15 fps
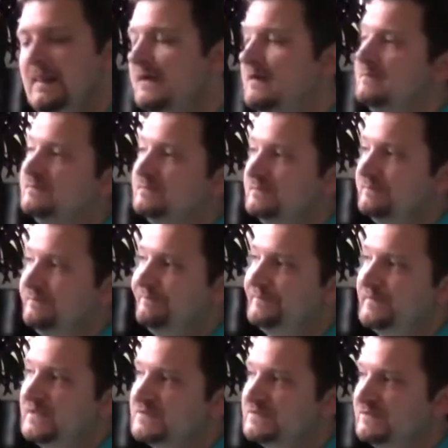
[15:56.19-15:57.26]
um,
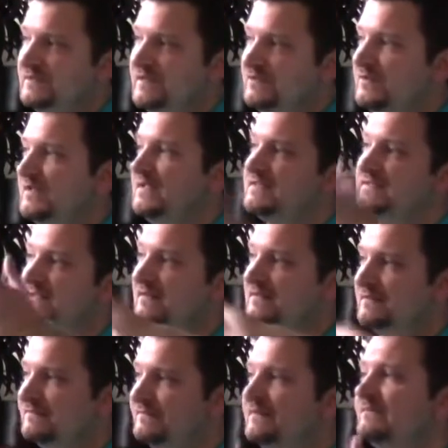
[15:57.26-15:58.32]
so that you can set it
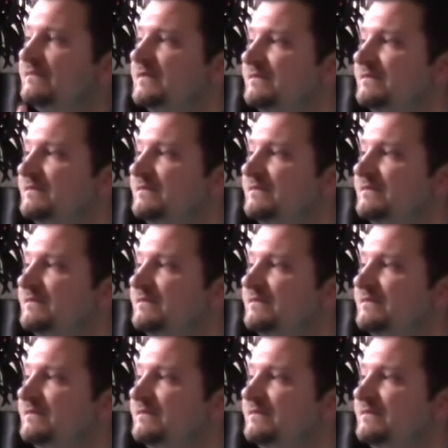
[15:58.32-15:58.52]
different for